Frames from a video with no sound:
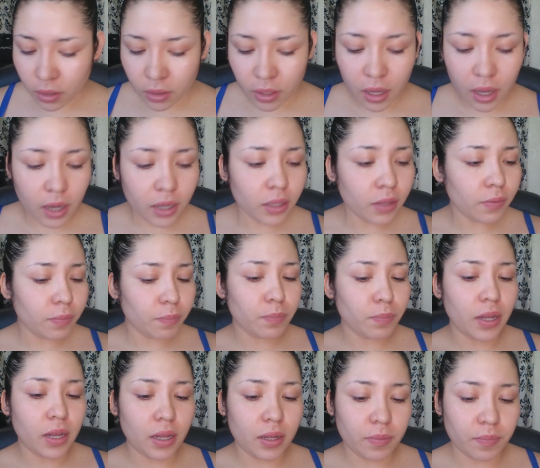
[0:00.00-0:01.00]
Now I'm
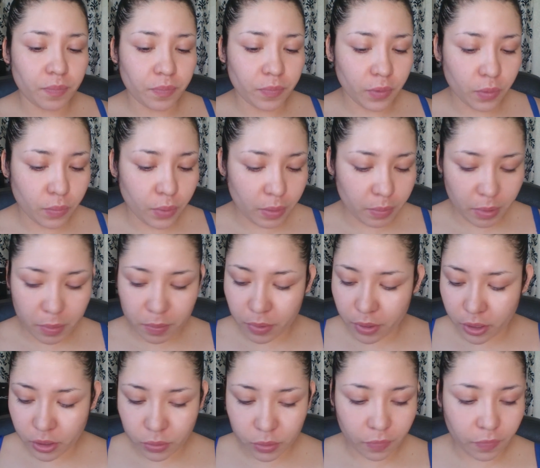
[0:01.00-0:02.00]
gonna wet my
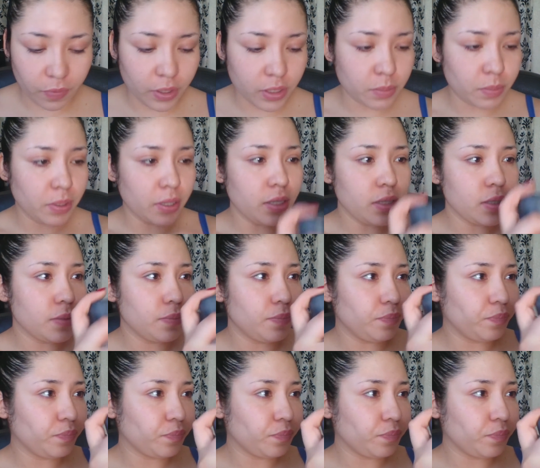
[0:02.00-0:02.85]
brush with Fix Plus,